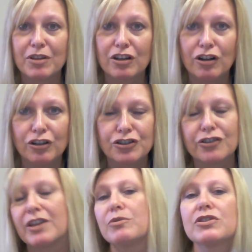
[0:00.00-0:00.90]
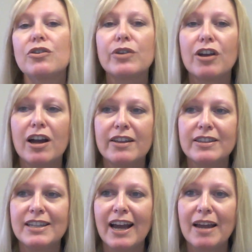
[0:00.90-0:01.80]
the culture that was going on at
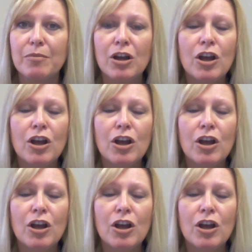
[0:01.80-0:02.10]
the time,